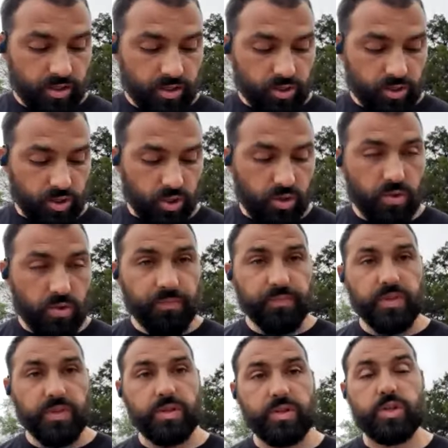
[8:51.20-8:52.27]
2,
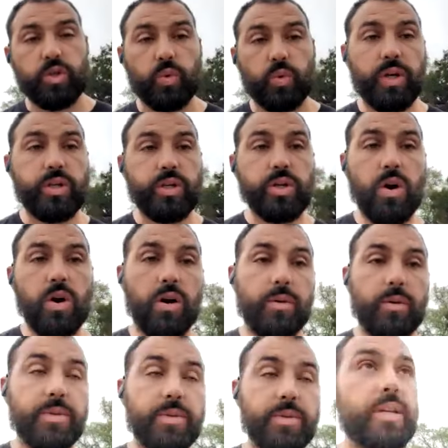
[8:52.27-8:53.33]
switch arms.
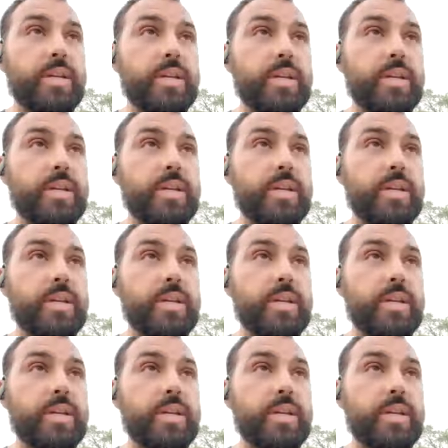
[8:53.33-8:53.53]
In